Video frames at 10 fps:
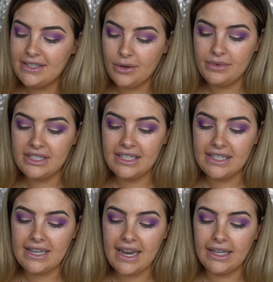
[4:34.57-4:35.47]
So I'm just
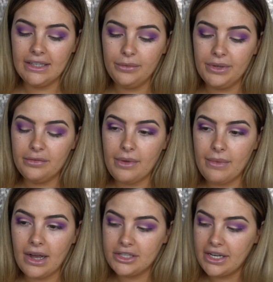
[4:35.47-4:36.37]
going to take a little bit of my
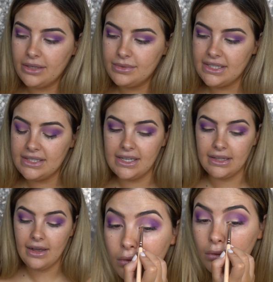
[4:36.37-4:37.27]
Marc Jacobs
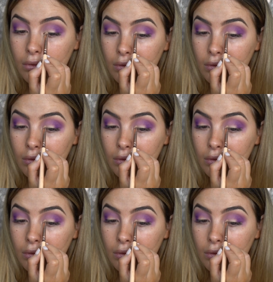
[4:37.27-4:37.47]
concealer.